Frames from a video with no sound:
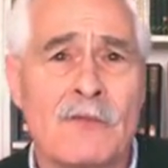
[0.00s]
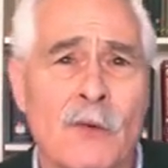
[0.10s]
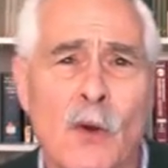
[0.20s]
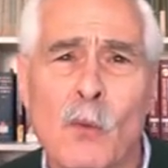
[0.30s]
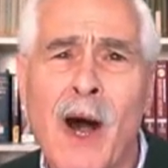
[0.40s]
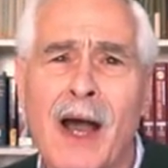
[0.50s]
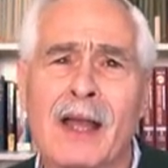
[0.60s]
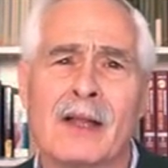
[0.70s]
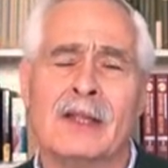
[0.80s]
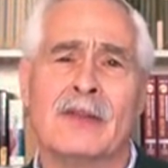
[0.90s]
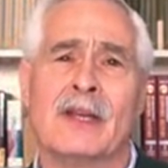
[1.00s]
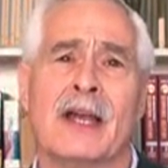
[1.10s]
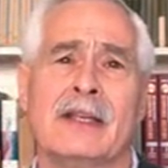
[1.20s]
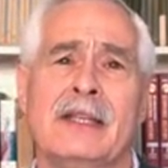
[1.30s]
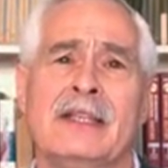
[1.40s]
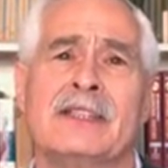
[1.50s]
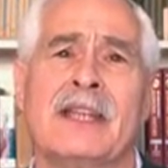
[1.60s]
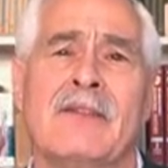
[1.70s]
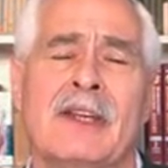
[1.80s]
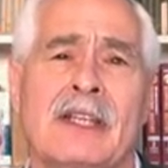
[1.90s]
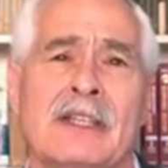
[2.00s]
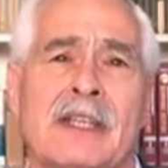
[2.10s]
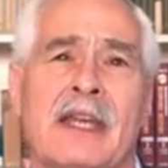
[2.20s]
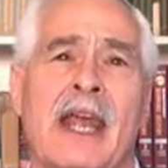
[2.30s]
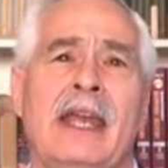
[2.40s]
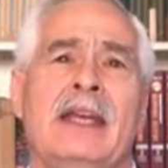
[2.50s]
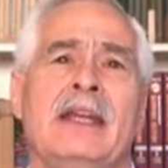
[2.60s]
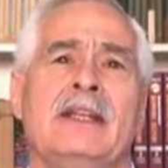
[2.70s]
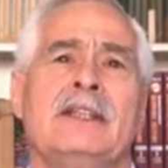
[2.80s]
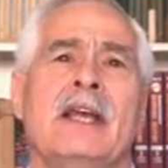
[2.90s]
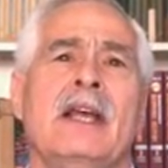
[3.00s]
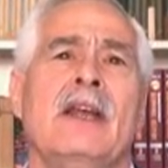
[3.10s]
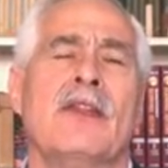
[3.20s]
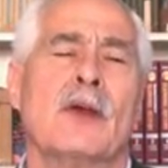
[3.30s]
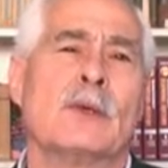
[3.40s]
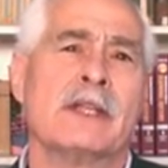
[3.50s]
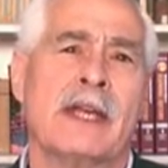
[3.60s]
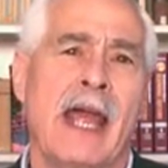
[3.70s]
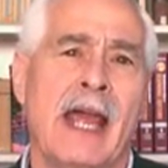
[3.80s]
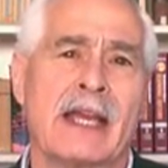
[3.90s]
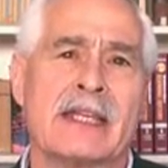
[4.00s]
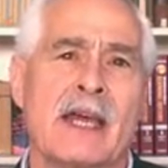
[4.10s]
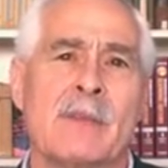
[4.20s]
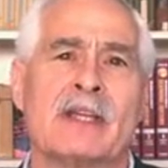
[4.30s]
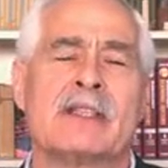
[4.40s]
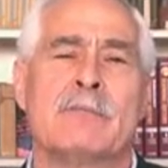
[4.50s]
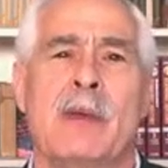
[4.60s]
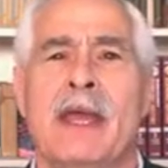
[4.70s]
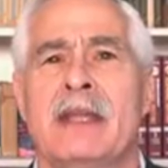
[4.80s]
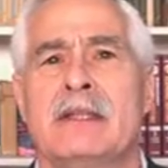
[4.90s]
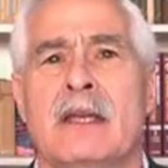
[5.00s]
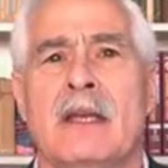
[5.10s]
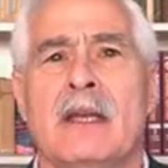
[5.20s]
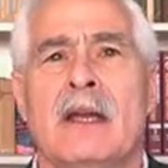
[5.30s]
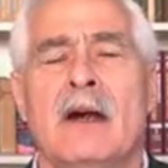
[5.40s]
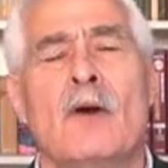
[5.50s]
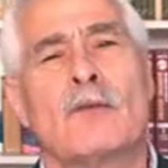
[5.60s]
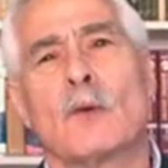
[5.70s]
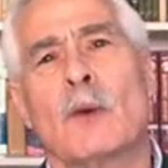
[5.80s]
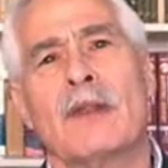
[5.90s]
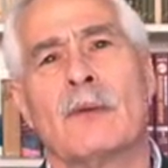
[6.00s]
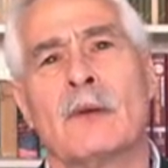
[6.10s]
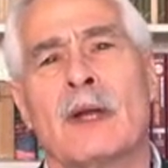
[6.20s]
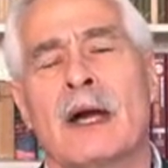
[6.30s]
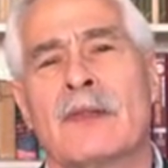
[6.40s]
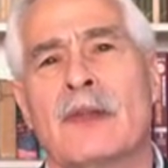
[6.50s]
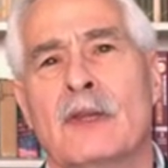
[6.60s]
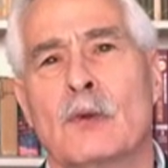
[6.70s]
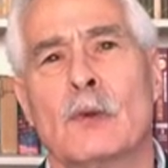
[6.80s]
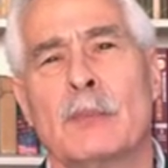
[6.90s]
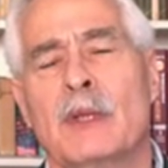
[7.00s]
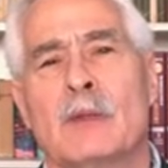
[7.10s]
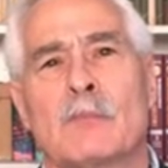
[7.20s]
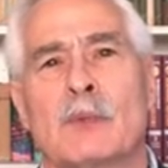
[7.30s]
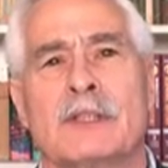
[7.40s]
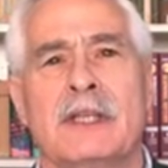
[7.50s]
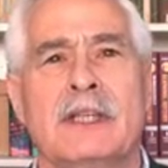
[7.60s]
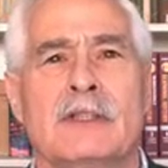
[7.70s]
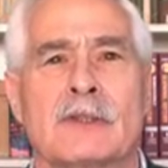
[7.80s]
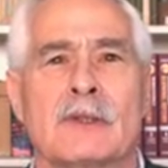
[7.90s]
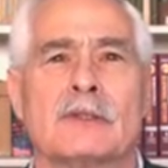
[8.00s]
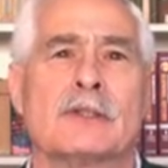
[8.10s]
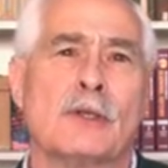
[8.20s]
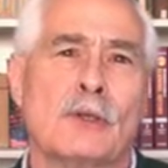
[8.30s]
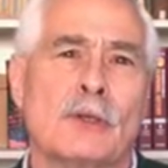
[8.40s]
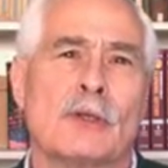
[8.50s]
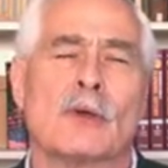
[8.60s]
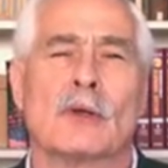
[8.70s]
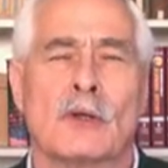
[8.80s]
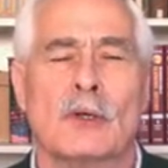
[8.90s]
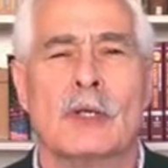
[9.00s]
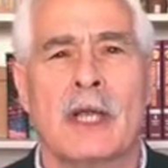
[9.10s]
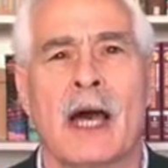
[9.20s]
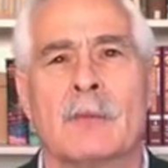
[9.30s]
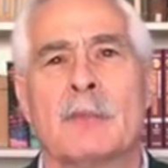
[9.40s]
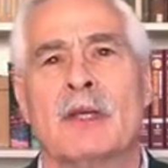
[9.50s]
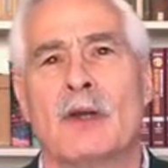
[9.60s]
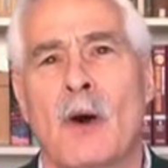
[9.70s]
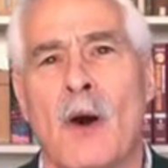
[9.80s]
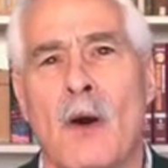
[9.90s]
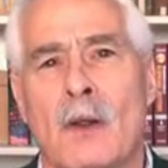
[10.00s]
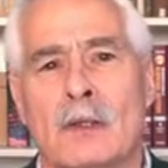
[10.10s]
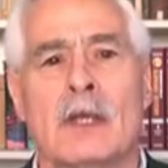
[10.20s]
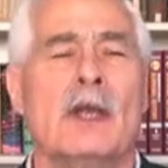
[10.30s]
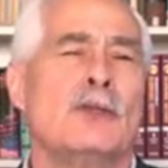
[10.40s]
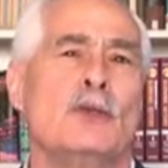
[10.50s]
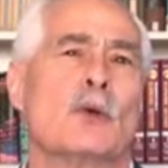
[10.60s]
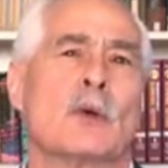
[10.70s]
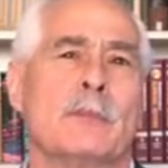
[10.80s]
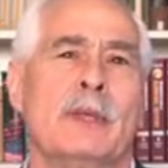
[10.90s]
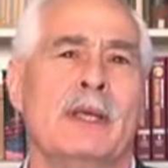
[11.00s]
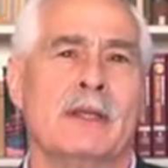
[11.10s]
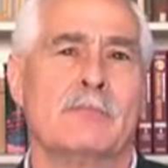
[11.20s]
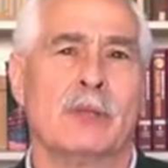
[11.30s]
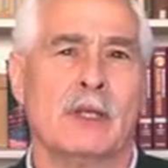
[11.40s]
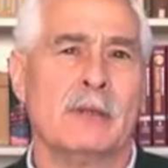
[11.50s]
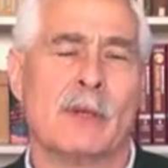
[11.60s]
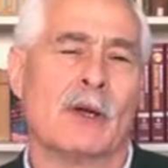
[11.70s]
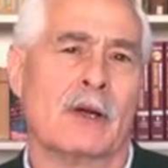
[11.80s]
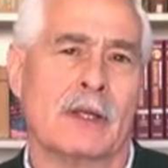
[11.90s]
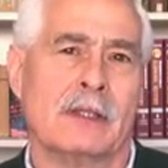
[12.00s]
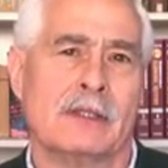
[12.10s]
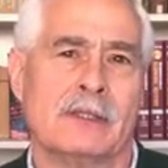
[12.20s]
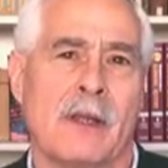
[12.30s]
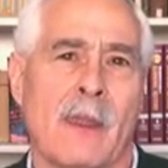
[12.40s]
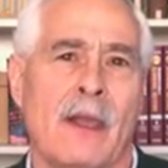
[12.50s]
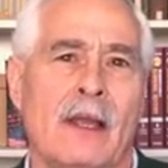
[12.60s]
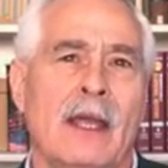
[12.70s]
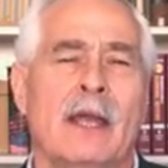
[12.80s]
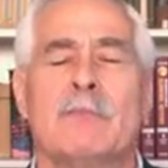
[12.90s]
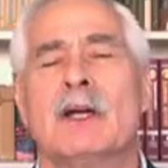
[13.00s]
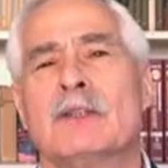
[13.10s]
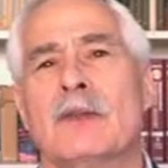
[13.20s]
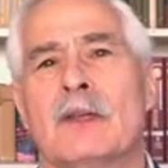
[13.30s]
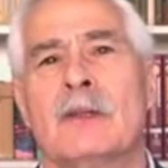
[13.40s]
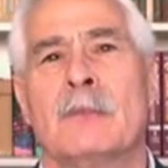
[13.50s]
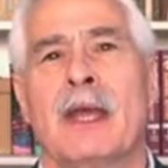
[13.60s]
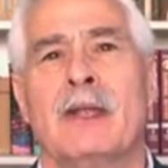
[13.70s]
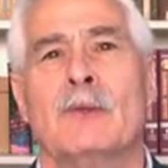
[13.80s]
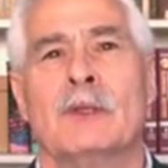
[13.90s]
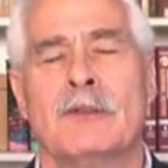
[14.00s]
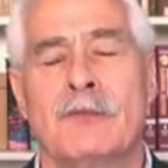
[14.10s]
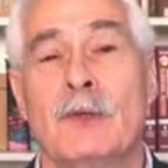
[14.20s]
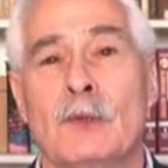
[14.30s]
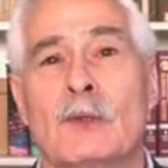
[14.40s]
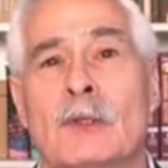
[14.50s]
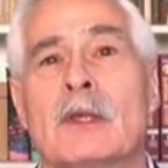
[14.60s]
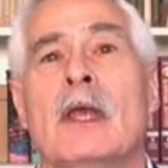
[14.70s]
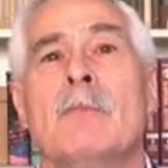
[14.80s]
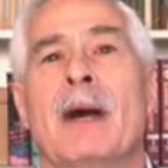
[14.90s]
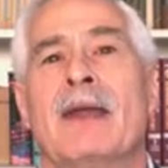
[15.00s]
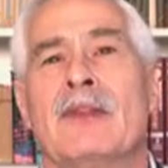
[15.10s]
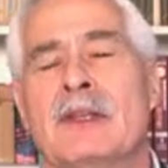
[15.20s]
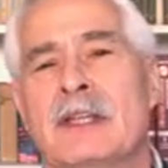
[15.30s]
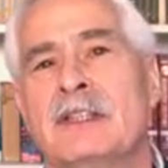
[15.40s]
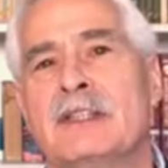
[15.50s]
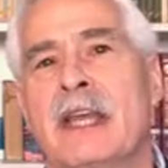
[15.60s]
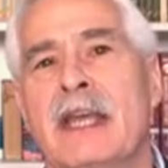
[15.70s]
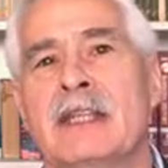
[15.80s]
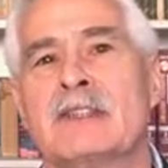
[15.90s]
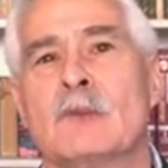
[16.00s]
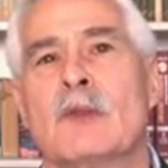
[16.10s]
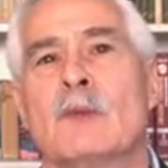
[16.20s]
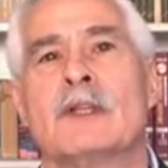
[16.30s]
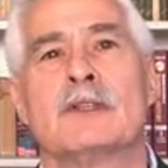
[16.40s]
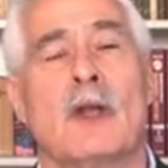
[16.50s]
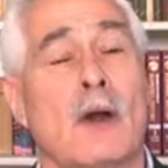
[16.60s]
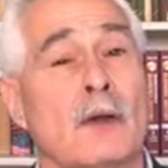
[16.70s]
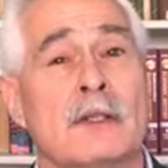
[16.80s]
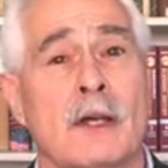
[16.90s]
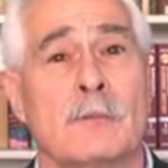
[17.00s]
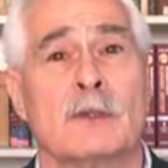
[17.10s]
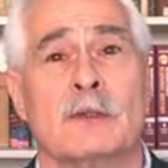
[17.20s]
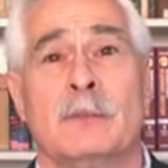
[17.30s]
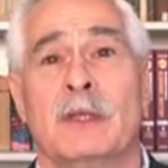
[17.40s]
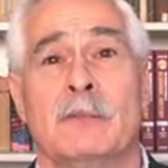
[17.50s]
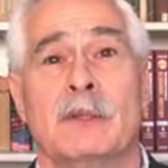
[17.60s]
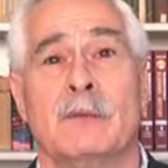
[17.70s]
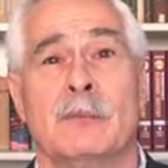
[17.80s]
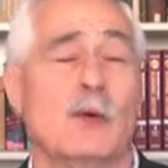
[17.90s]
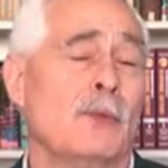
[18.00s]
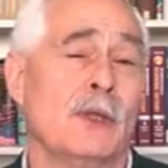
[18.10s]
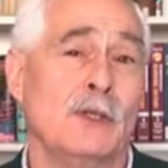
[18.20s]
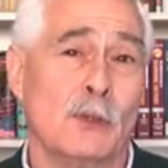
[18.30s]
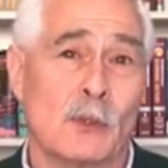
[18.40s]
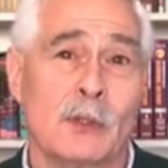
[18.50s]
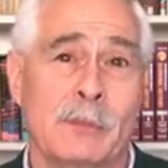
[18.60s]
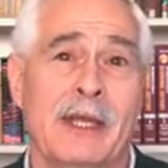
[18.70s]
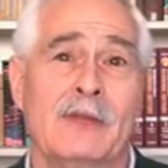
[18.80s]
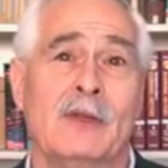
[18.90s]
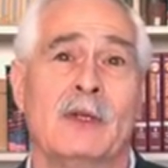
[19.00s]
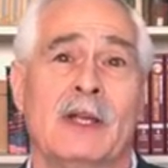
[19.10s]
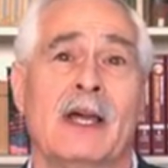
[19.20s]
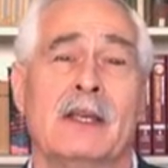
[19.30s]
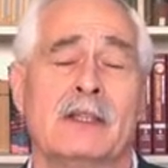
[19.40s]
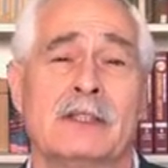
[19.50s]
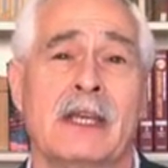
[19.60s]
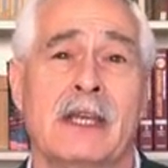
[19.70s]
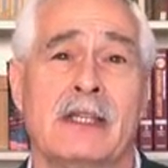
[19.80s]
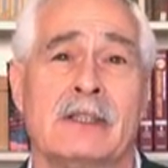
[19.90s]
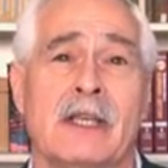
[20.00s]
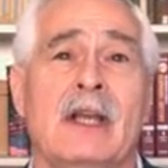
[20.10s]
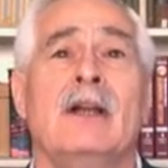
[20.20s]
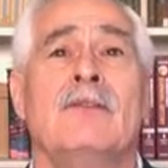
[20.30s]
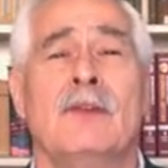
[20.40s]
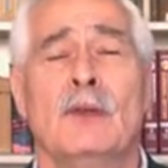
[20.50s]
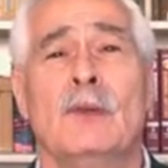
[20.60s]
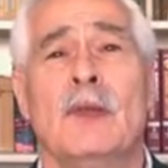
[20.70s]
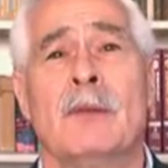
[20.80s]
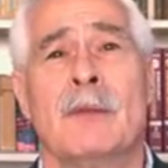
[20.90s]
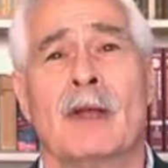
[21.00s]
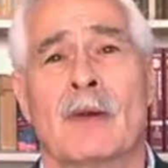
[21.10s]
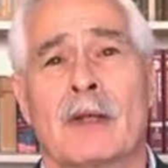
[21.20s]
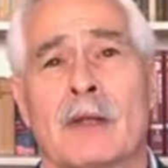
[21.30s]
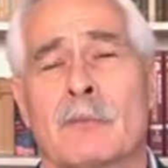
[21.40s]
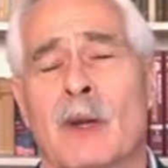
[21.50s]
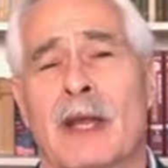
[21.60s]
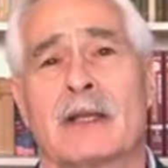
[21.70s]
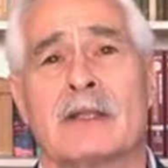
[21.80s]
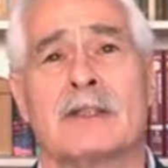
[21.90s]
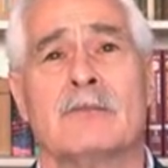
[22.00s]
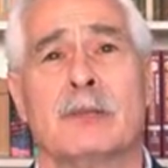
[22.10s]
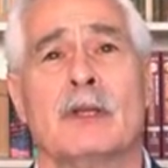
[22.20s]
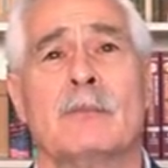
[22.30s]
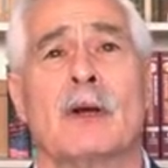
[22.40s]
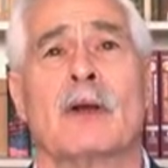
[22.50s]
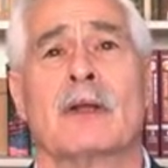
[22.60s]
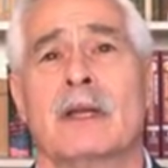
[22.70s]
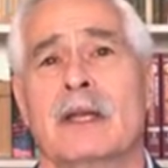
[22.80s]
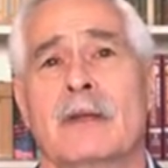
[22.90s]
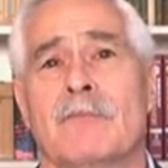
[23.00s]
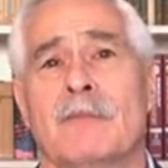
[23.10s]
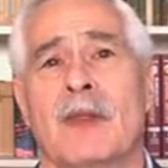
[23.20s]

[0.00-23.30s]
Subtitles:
For a while in the 1970s and 80s, there was an academic debate over whether or not the European procedures could or could not be called European plea bargains. And much of the debate was fueled by the distaste with which large numbers of people, both in Europe and the United States, view the American practice of plea bargaining.